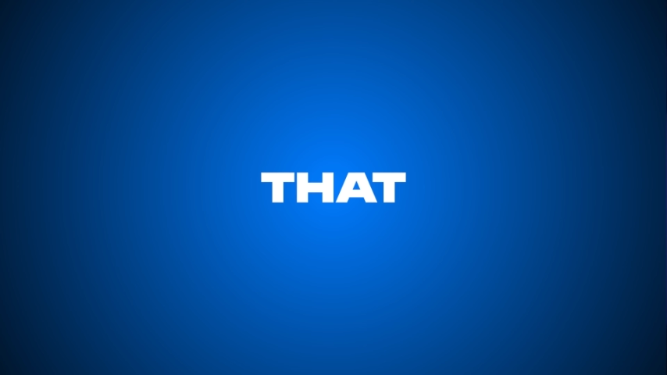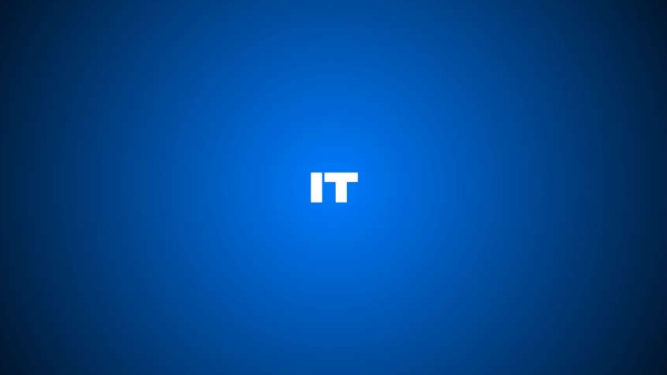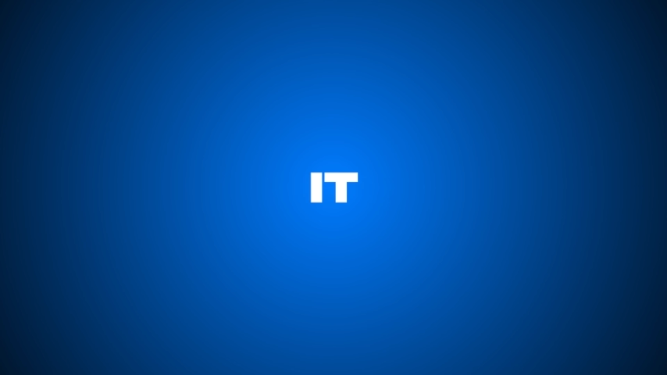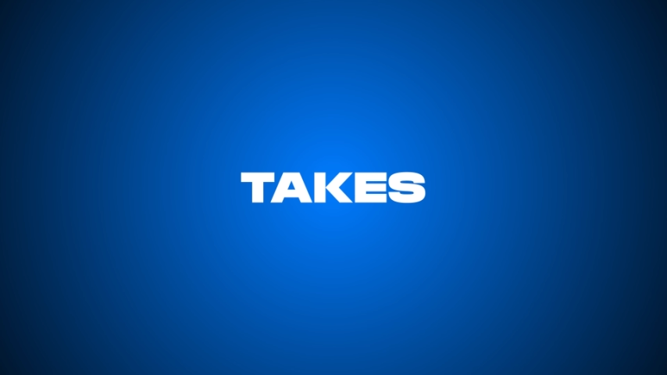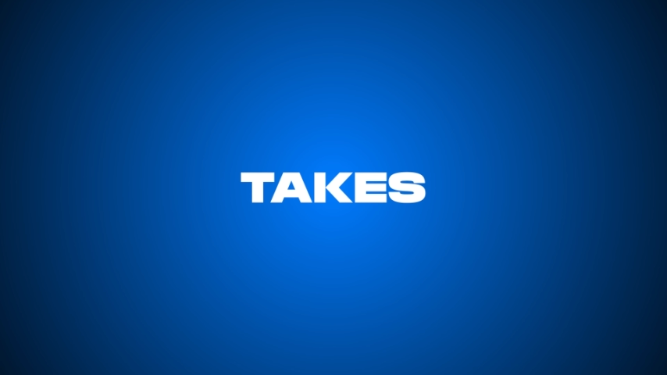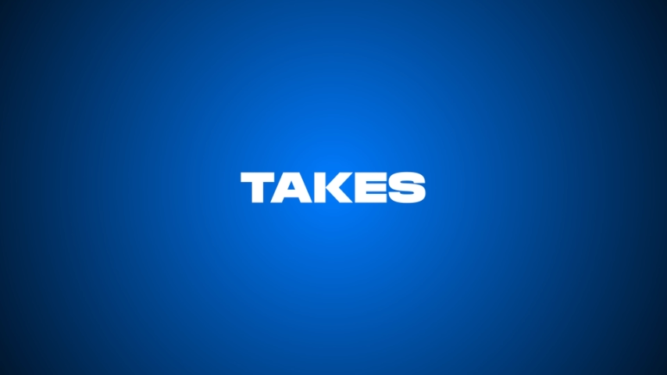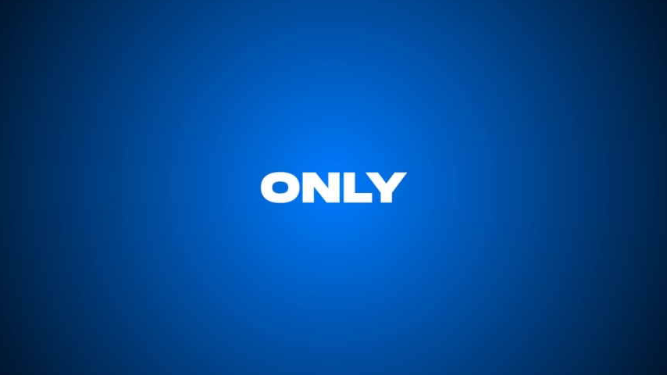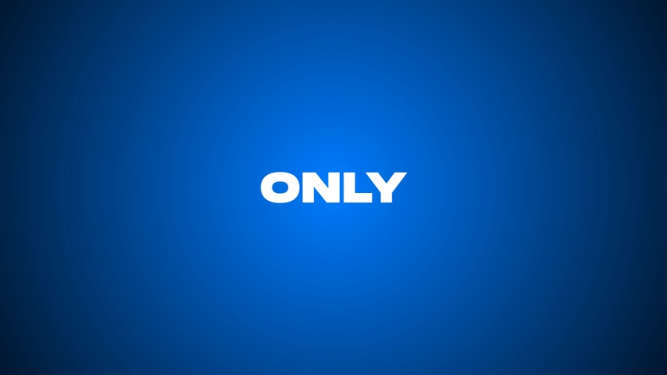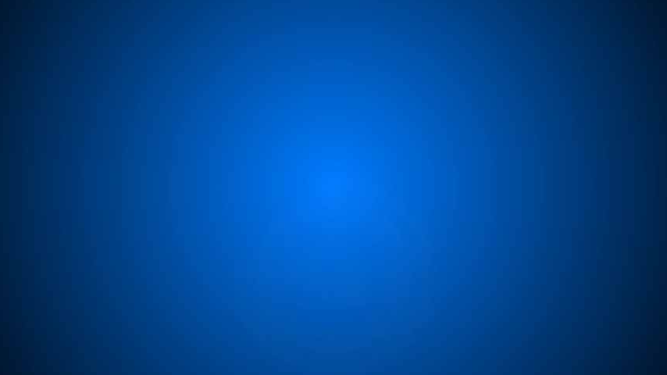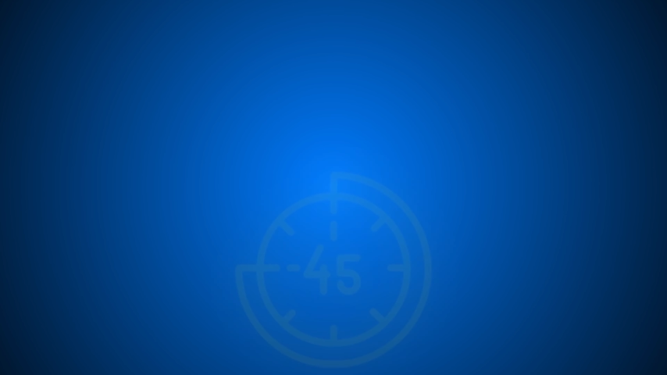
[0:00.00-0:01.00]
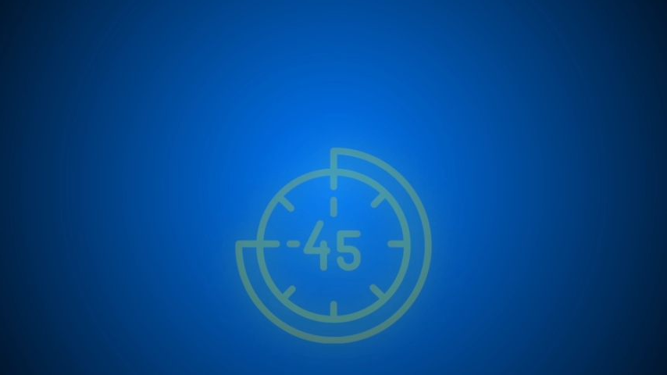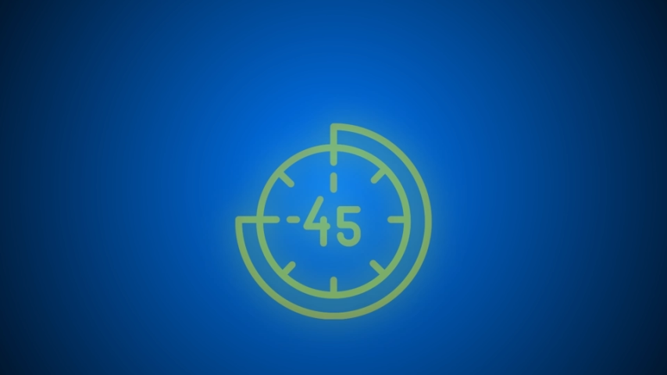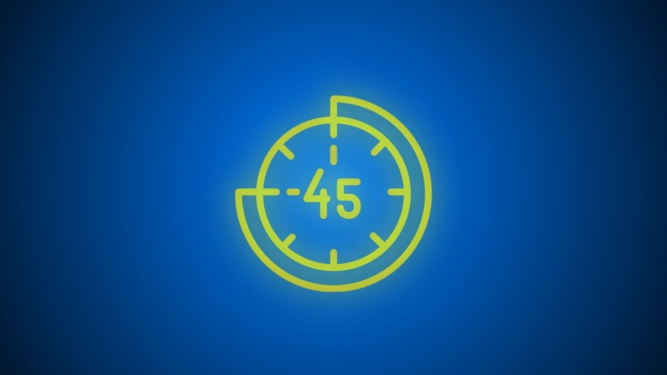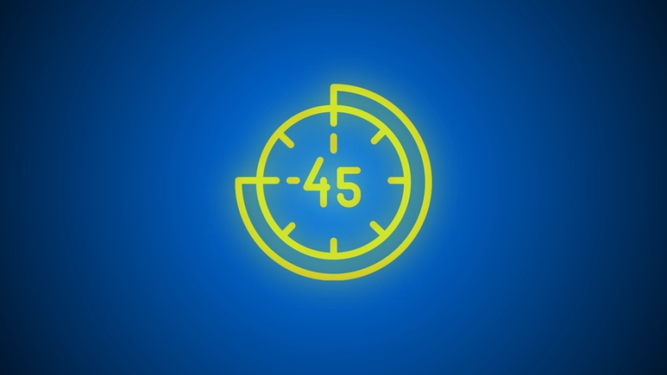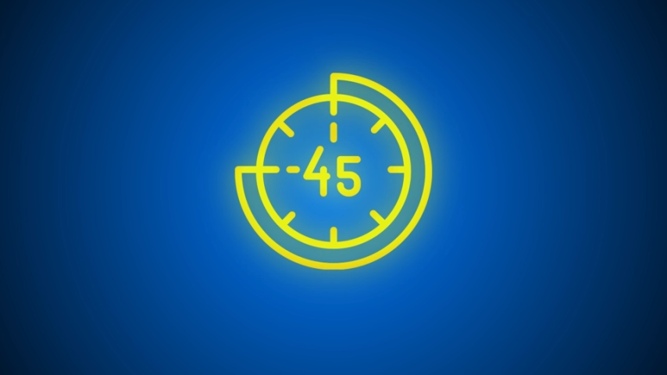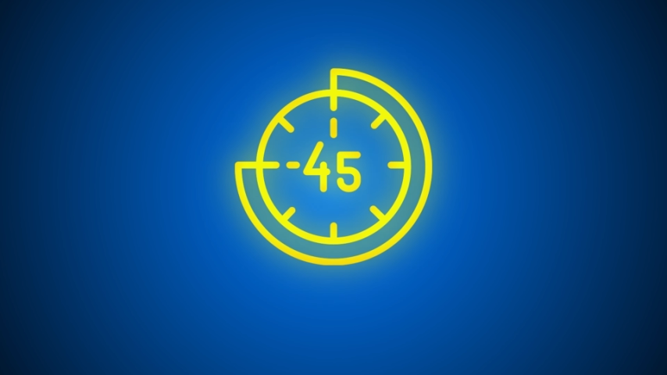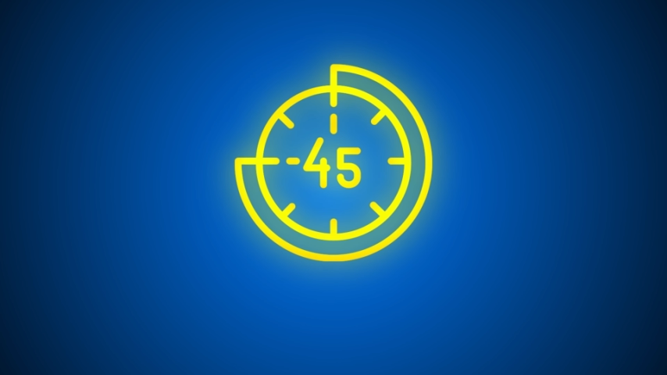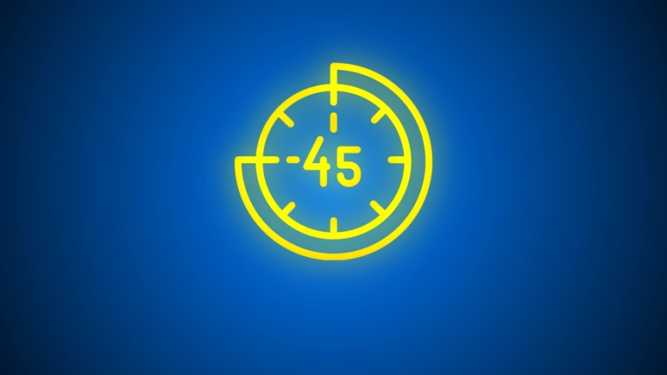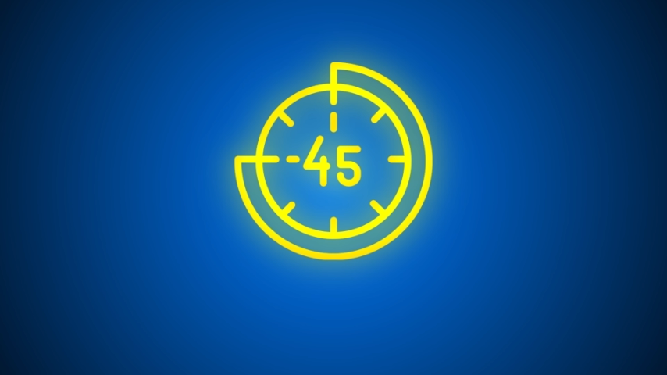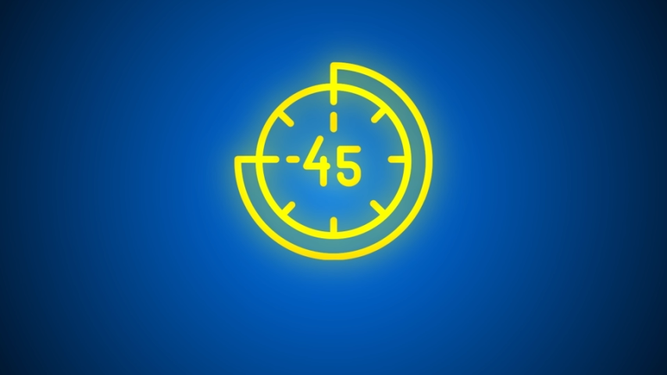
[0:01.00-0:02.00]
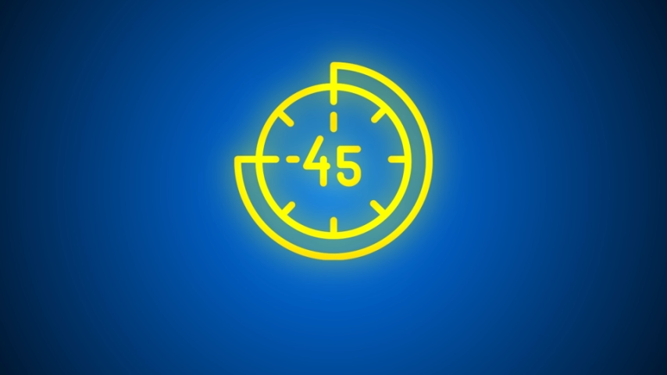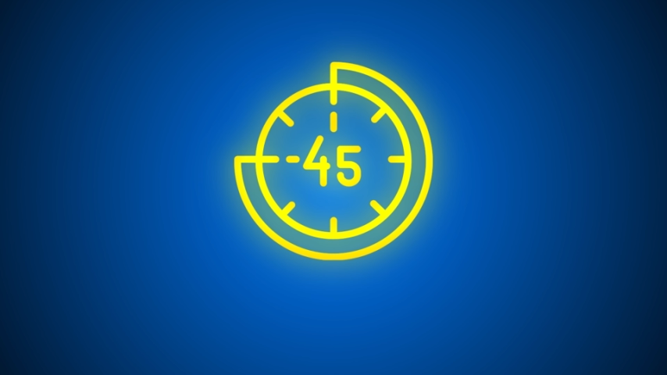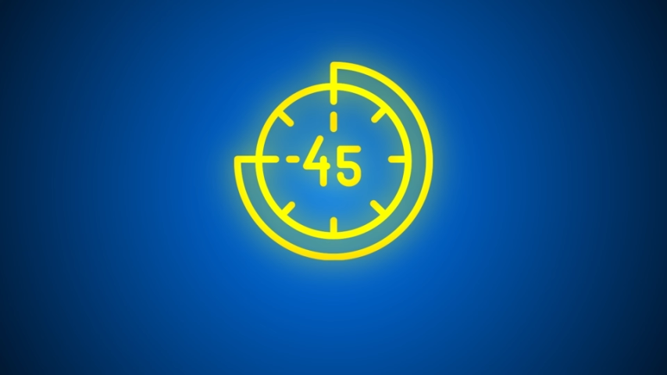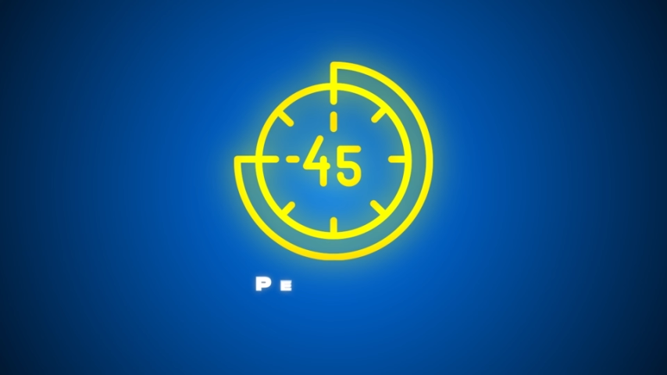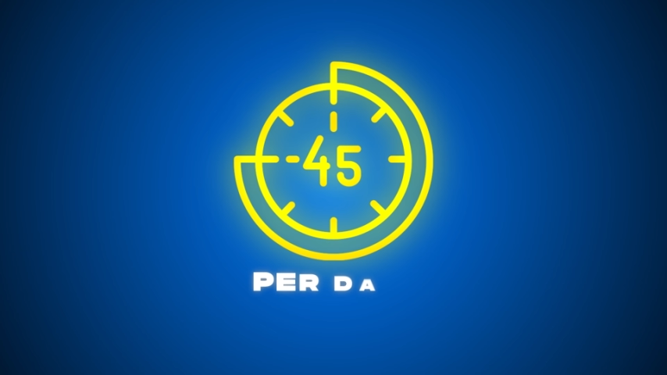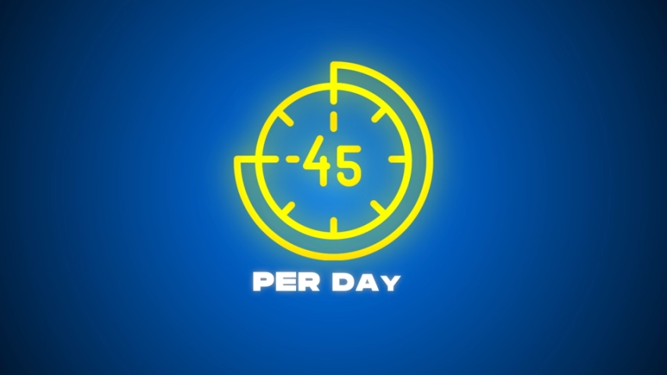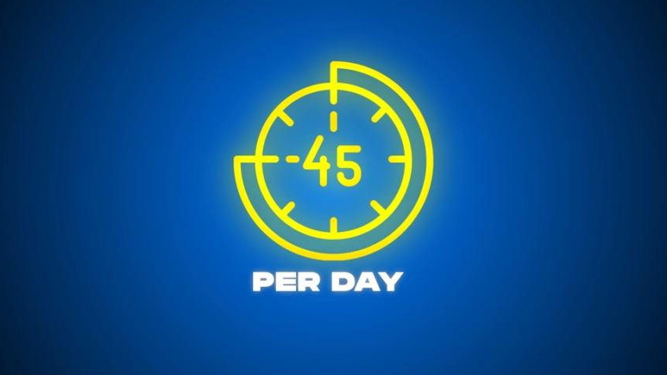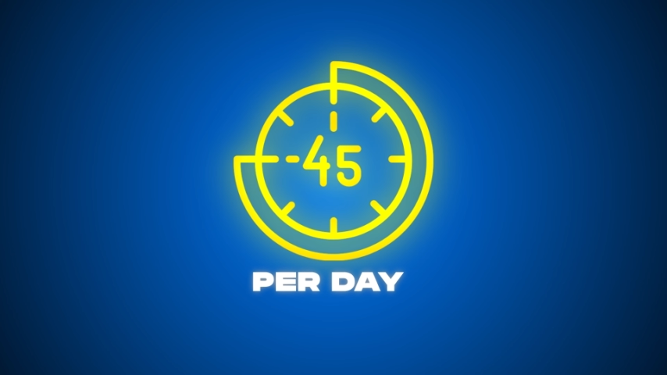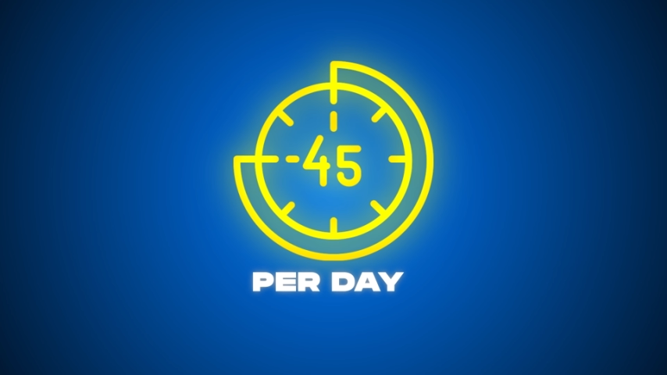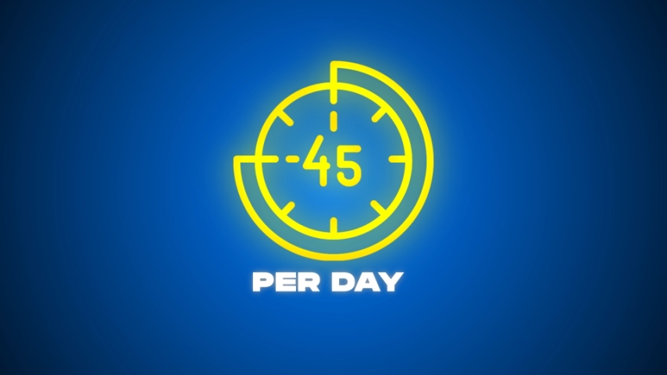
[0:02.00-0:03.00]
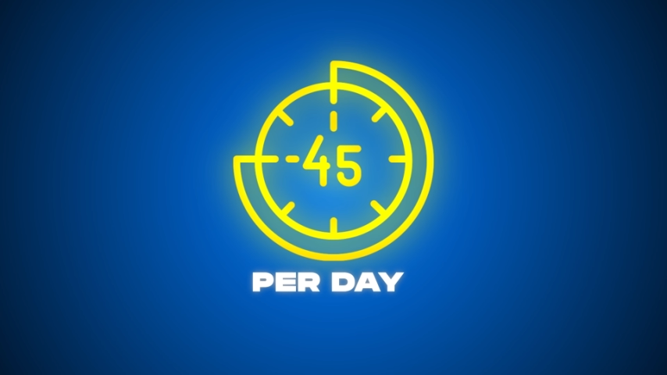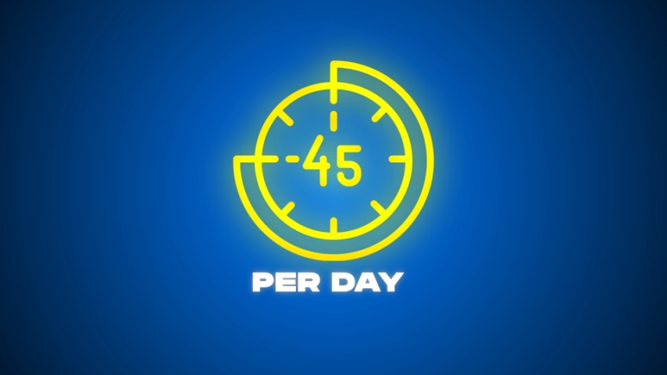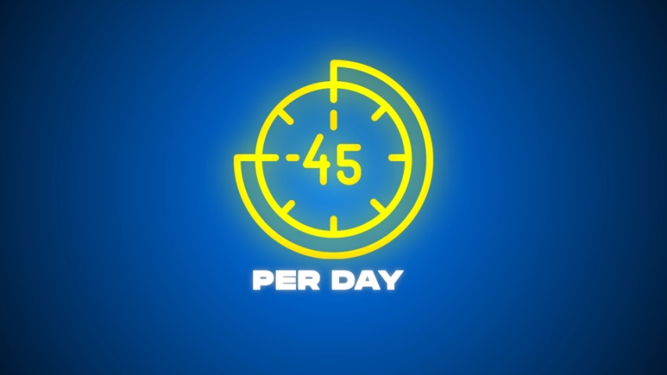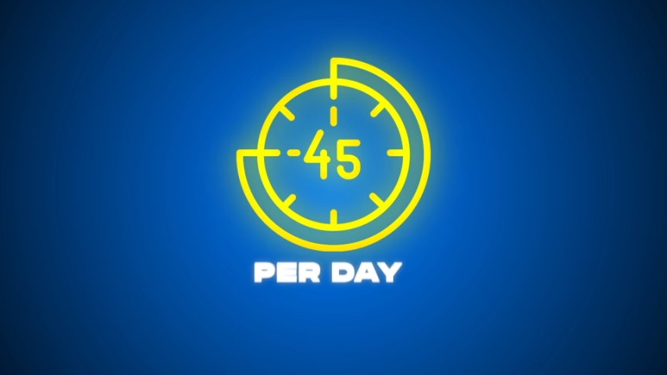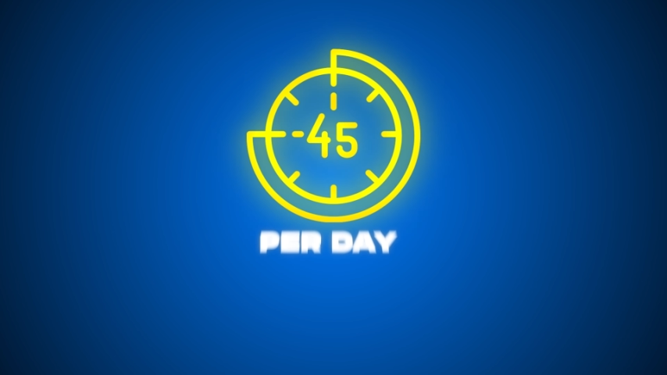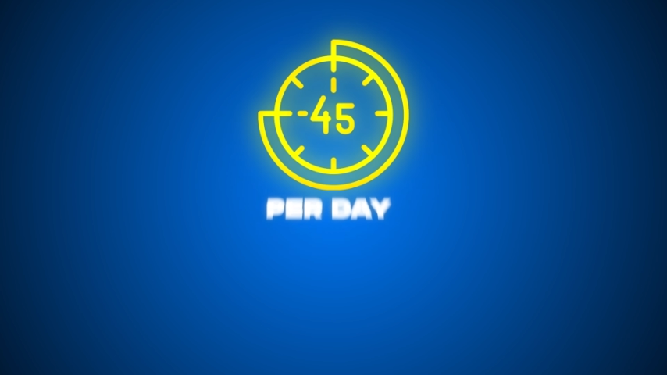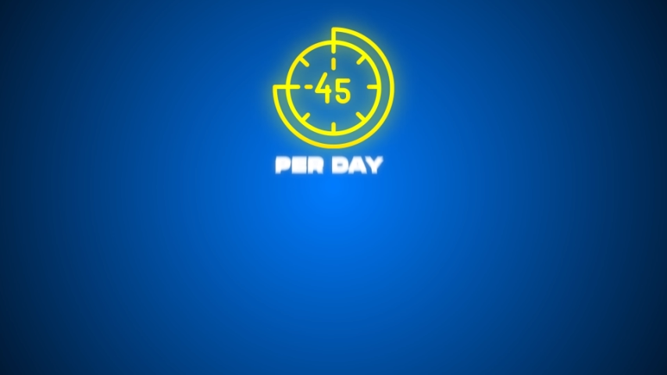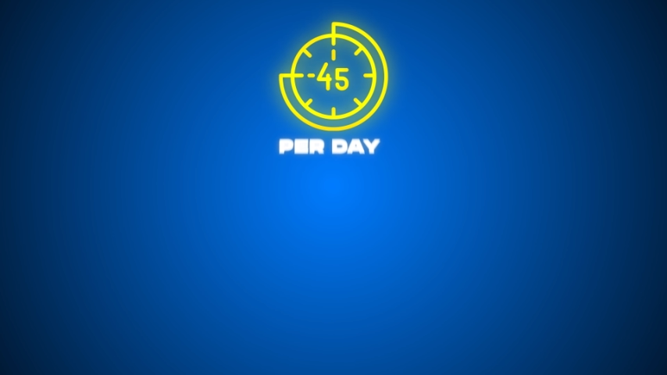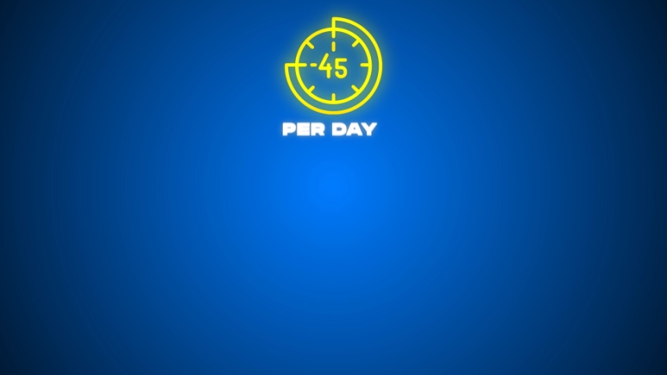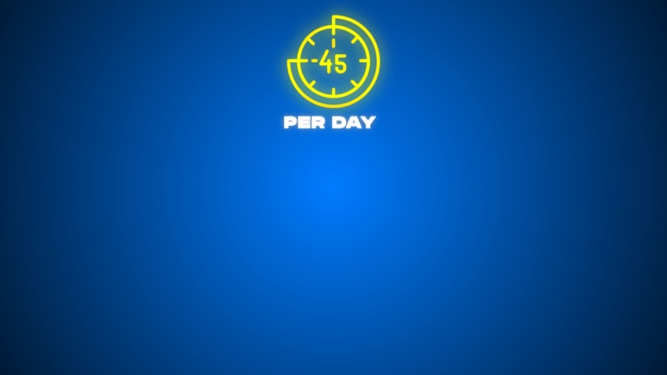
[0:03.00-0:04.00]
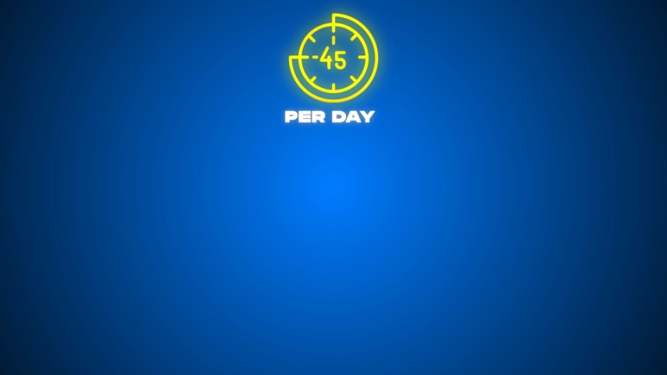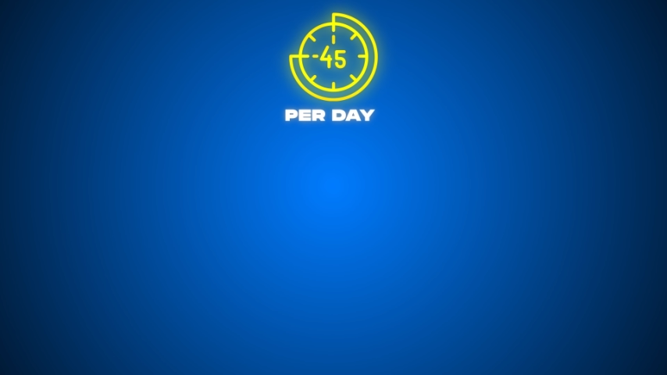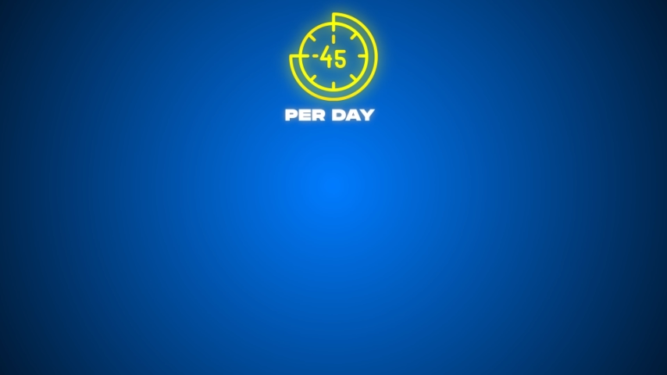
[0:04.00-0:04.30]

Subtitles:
Nobody's mouth can be seen.